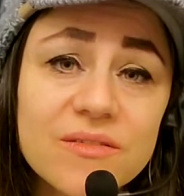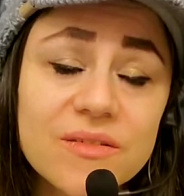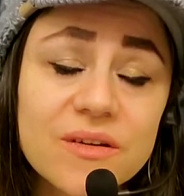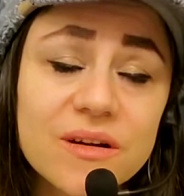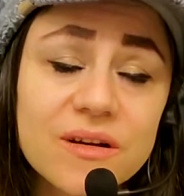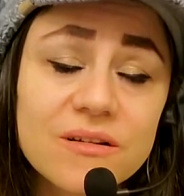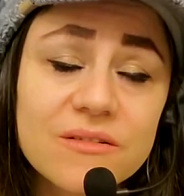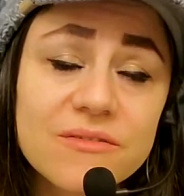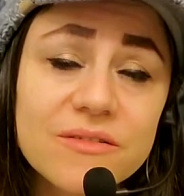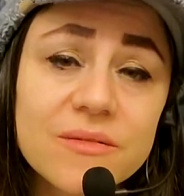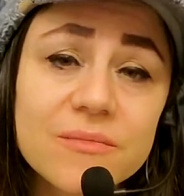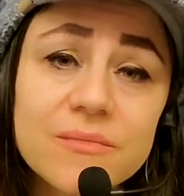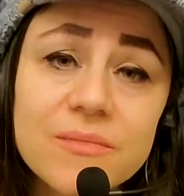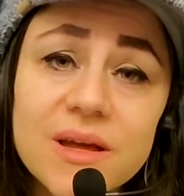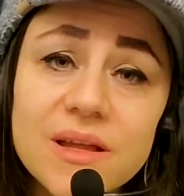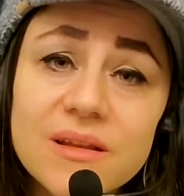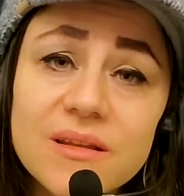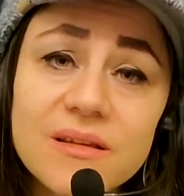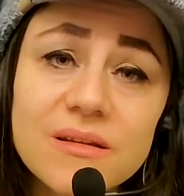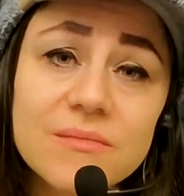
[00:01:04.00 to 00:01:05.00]
I've heard from
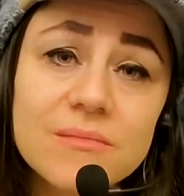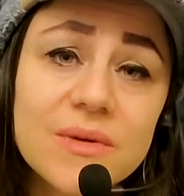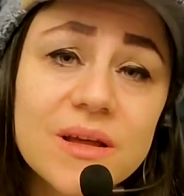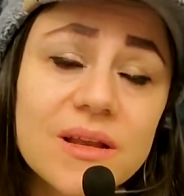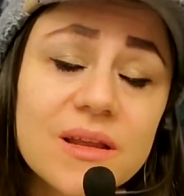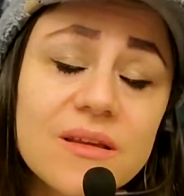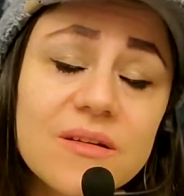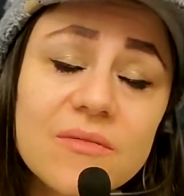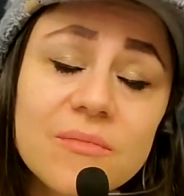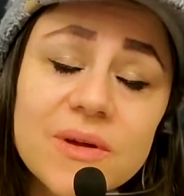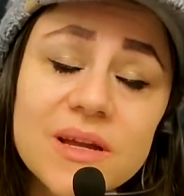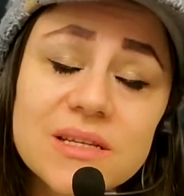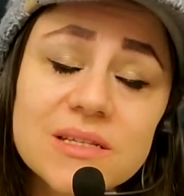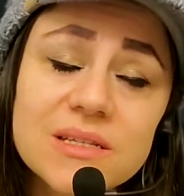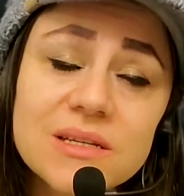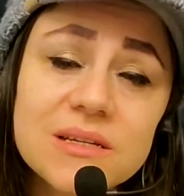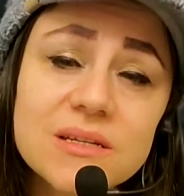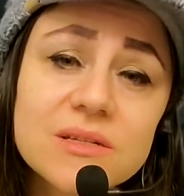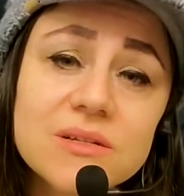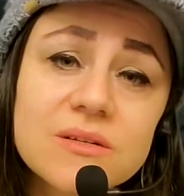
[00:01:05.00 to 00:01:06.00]
many of my
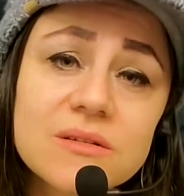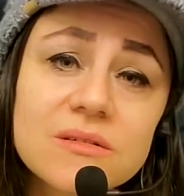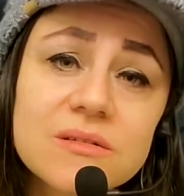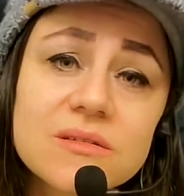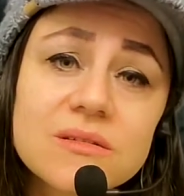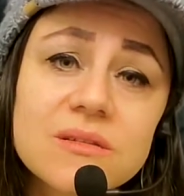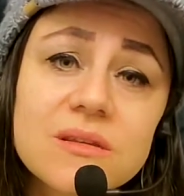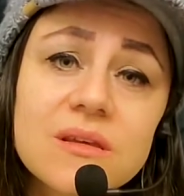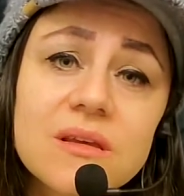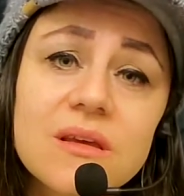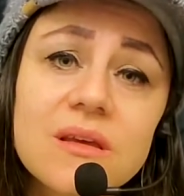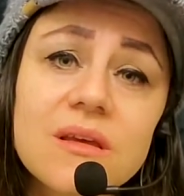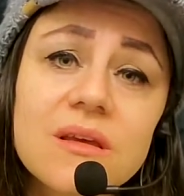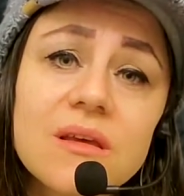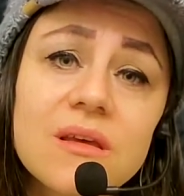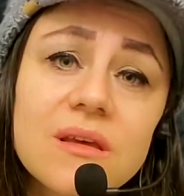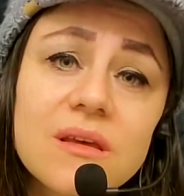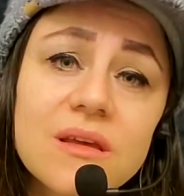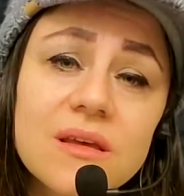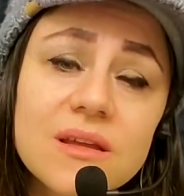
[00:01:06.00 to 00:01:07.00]
teachers
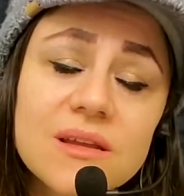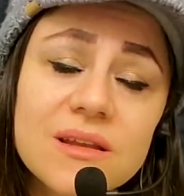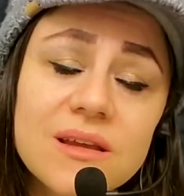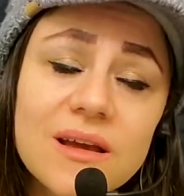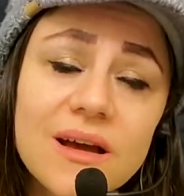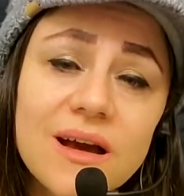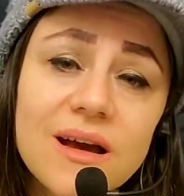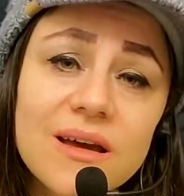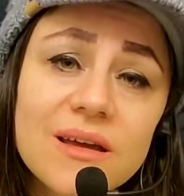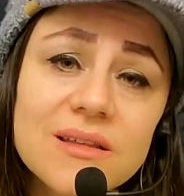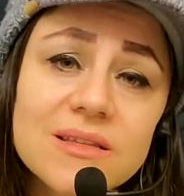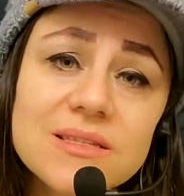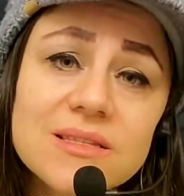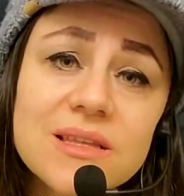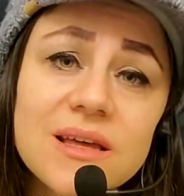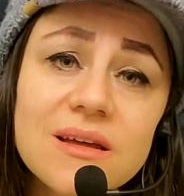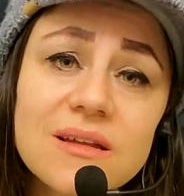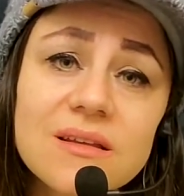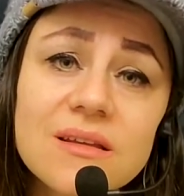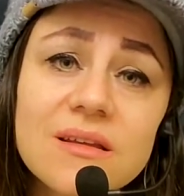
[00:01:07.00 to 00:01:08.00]
and guides
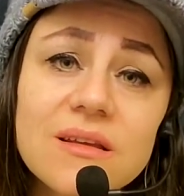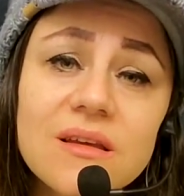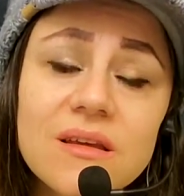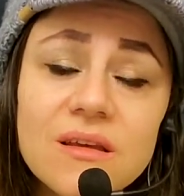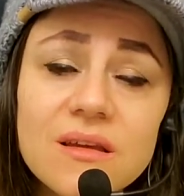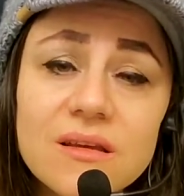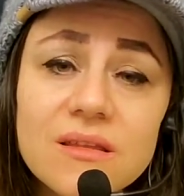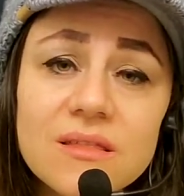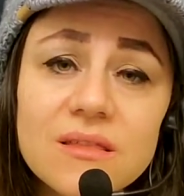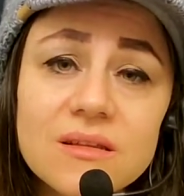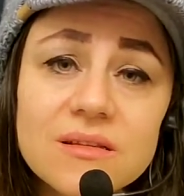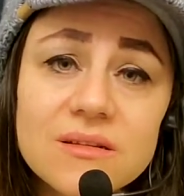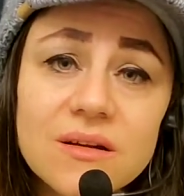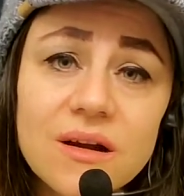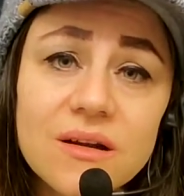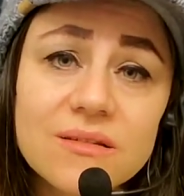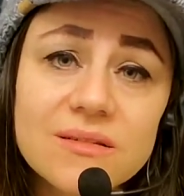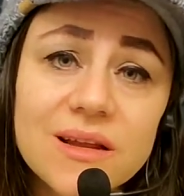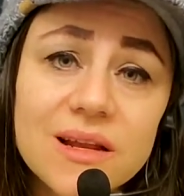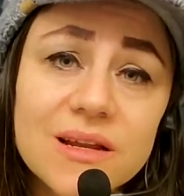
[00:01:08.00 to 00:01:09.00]
that the
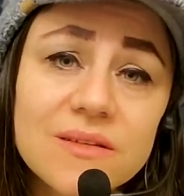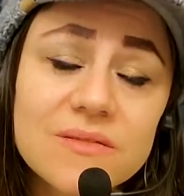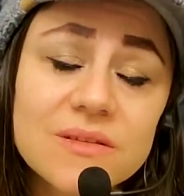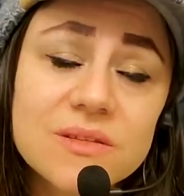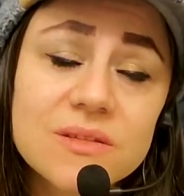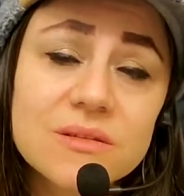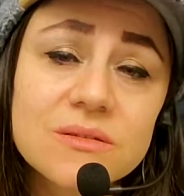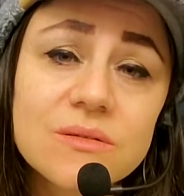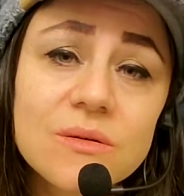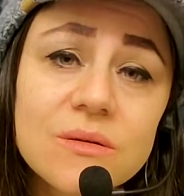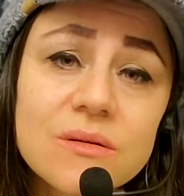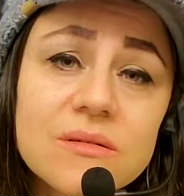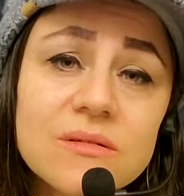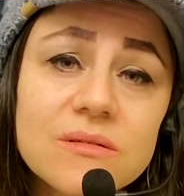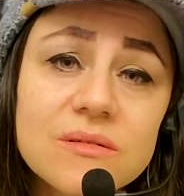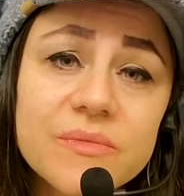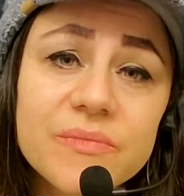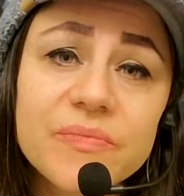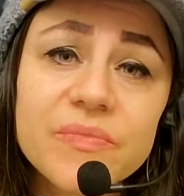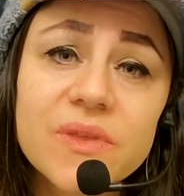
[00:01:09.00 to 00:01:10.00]
Dark Night of the
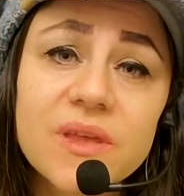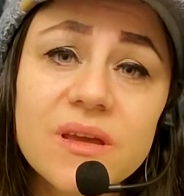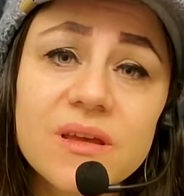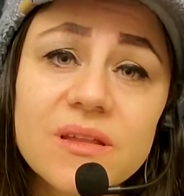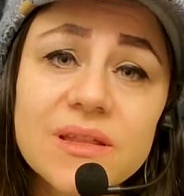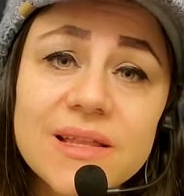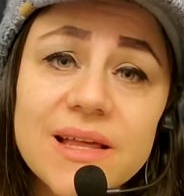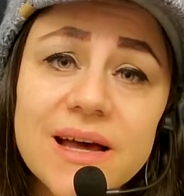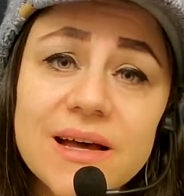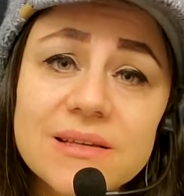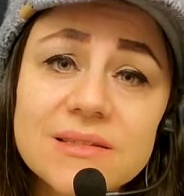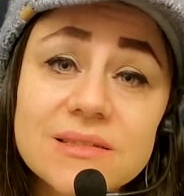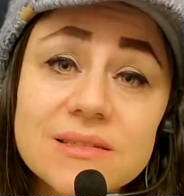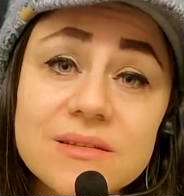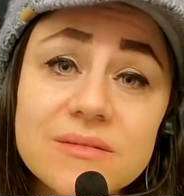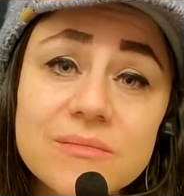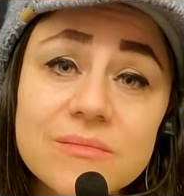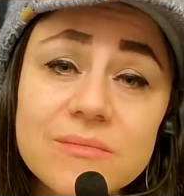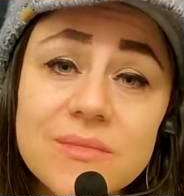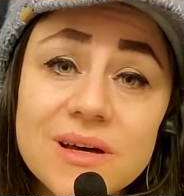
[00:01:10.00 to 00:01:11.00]
Soul can
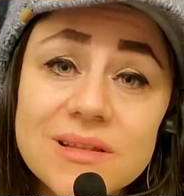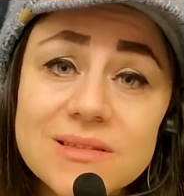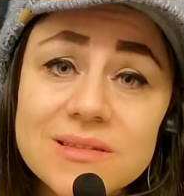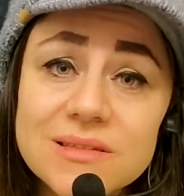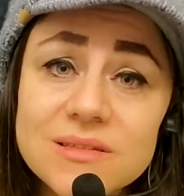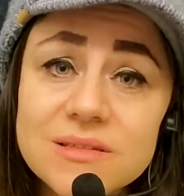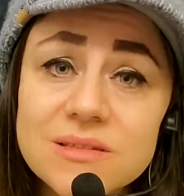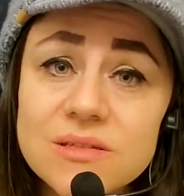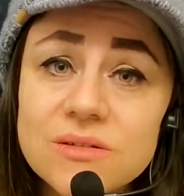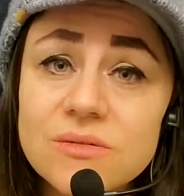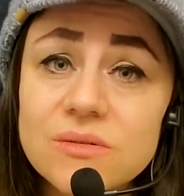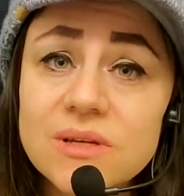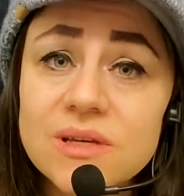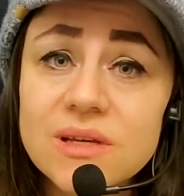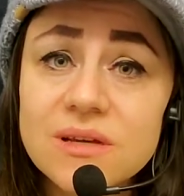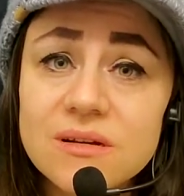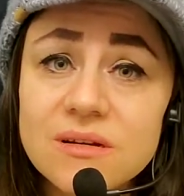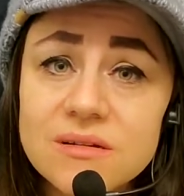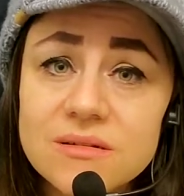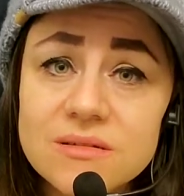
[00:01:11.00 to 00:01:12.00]
last months to
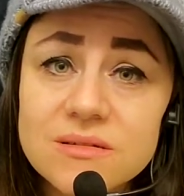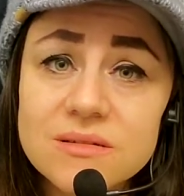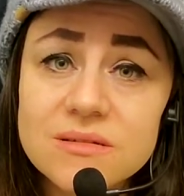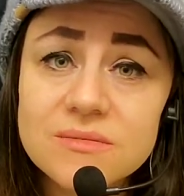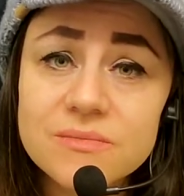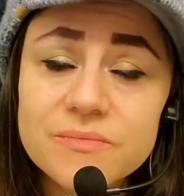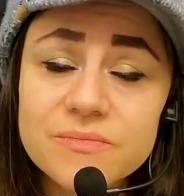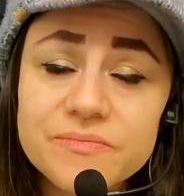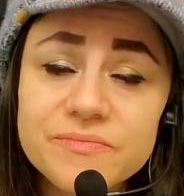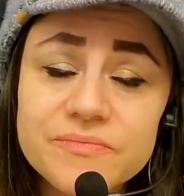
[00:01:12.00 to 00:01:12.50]
years.